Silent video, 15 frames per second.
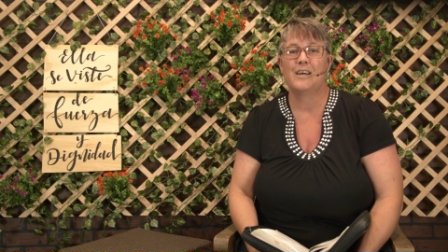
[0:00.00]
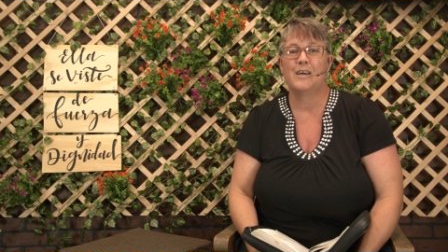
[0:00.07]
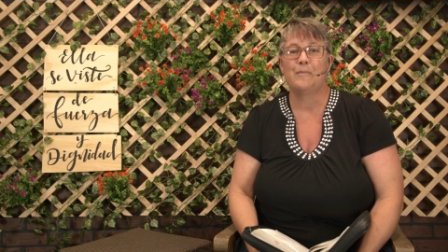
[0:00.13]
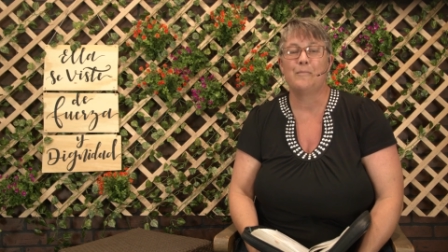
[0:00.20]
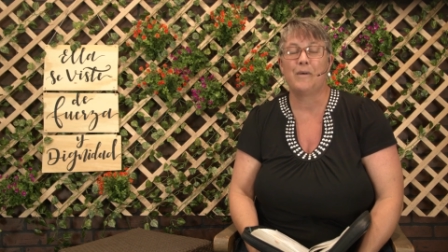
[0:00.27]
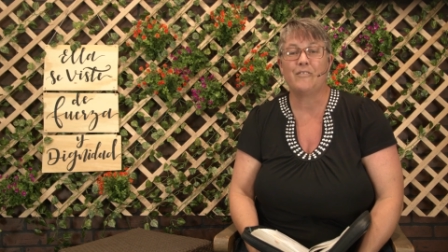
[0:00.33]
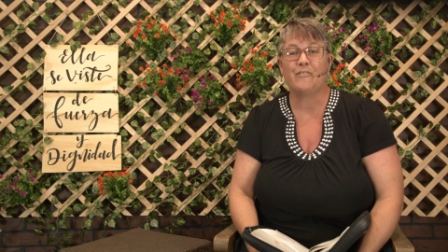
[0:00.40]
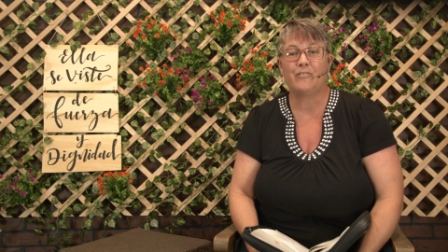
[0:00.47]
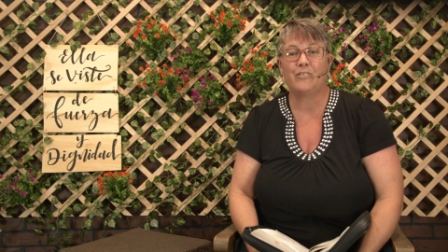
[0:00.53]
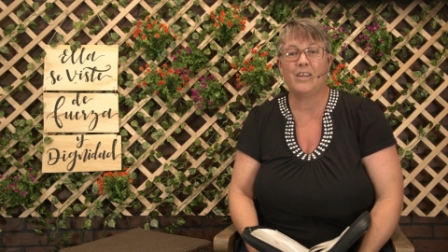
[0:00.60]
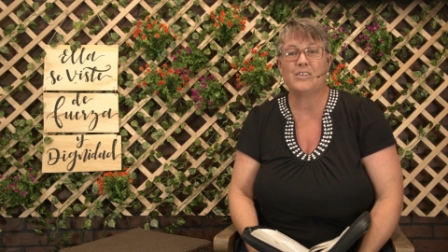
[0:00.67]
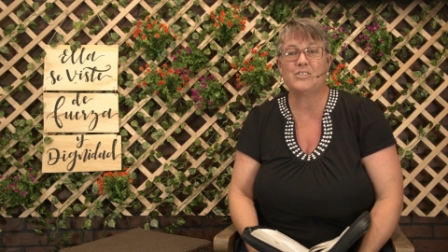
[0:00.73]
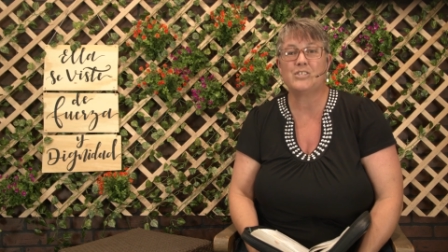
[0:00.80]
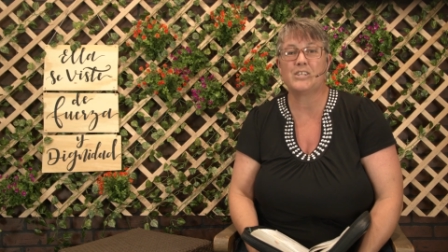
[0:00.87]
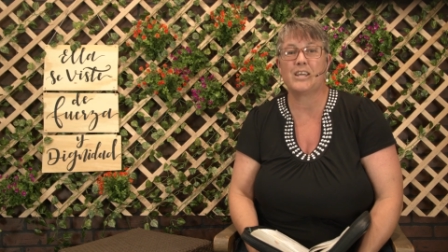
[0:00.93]
My
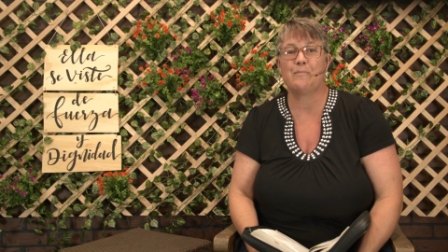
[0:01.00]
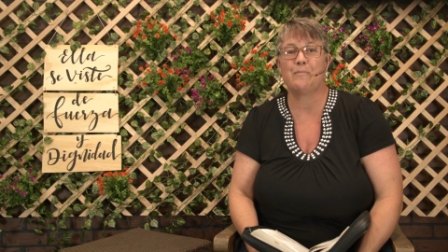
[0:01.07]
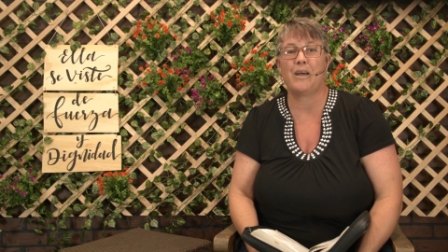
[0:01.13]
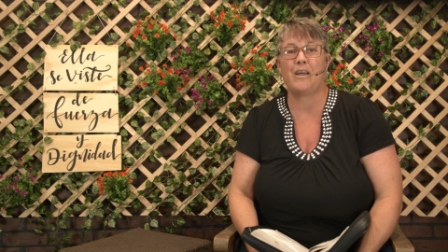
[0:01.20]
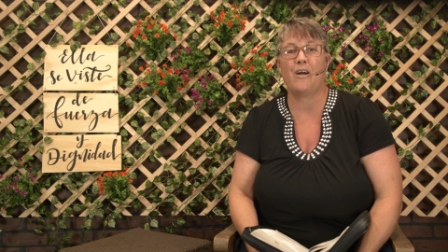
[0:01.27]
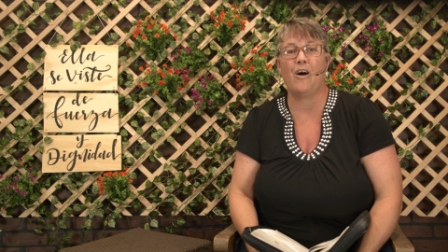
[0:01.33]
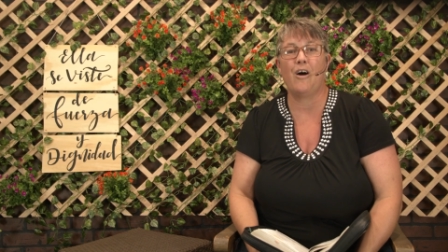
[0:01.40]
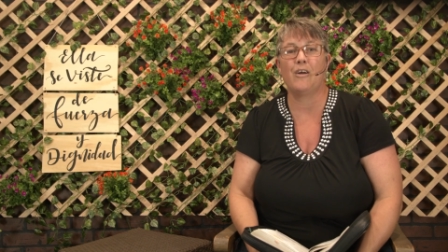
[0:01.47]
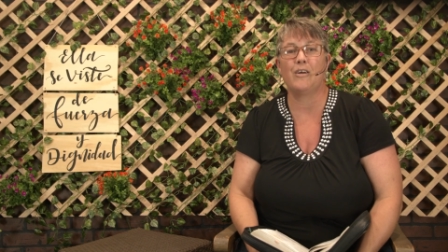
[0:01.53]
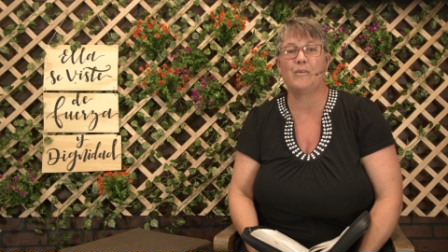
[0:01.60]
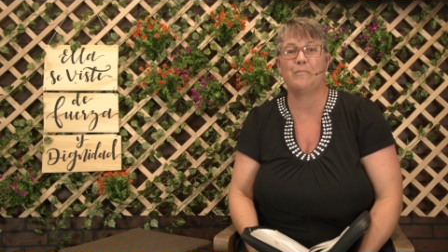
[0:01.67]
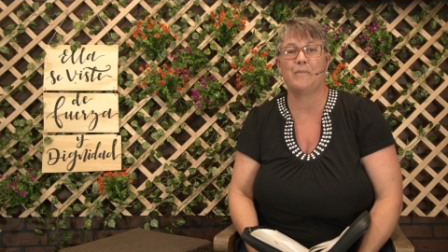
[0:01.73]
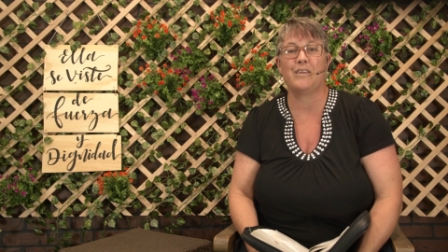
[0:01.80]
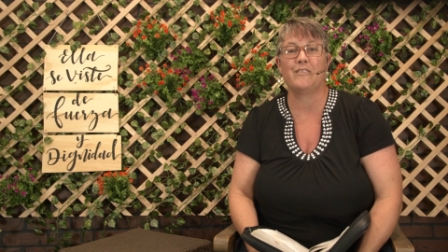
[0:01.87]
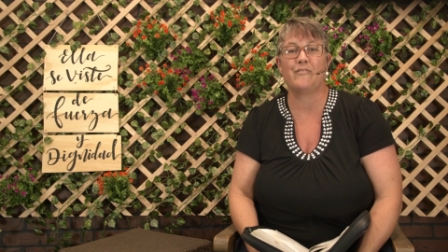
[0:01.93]
flesh and my heart
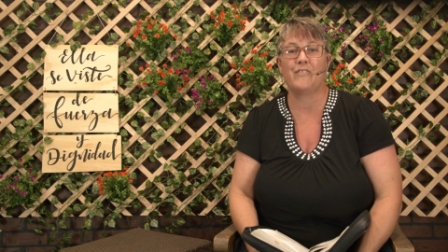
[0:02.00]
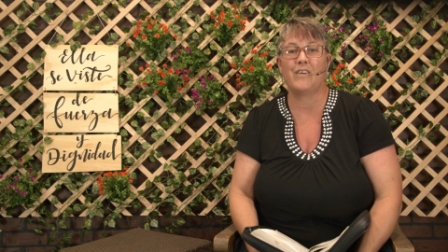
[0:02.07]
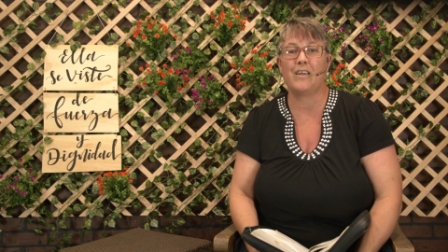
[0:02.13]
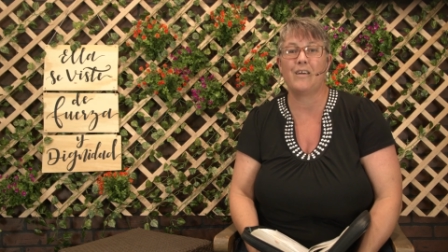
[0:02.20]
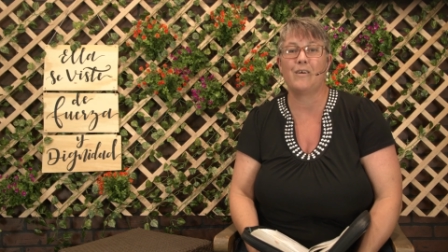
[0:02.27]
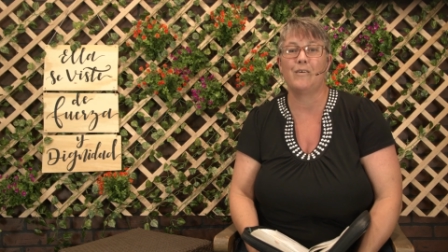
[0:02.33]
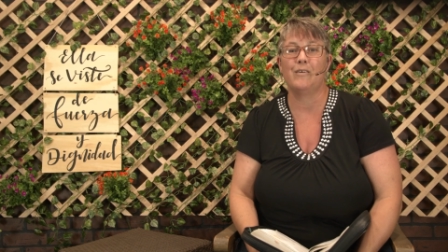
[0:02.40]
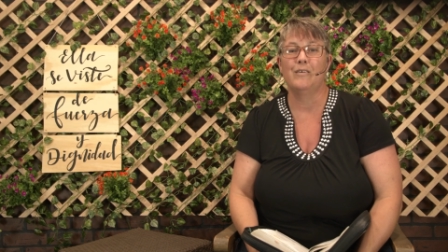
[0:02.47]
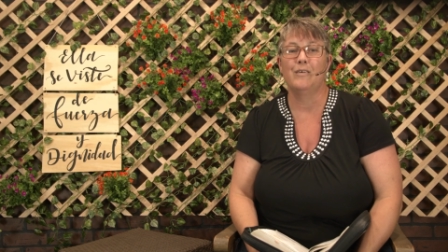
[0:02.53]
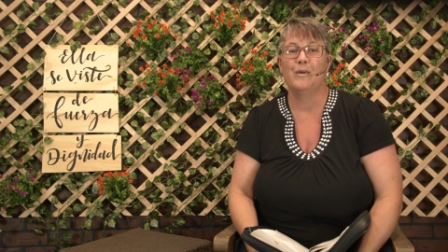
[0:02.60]
may fail,